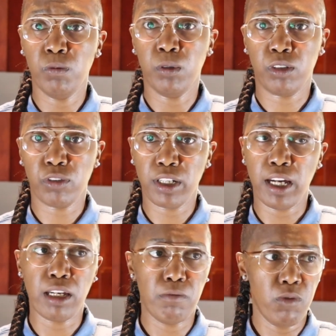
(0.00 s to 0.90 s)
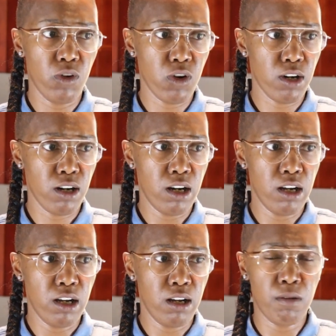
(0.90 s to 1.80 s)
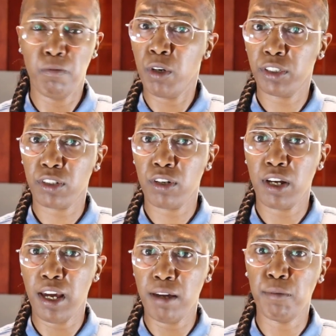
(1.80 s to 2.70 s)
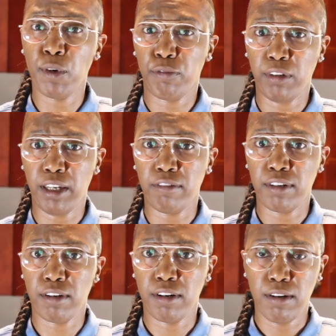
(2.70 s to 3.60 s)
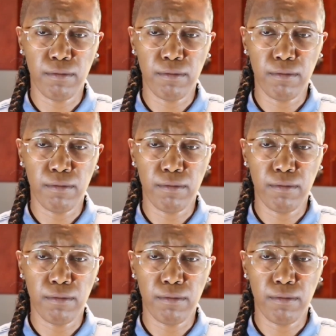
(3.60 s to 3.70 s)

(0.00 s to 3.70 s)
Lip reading: it will create more moisture and more flavor.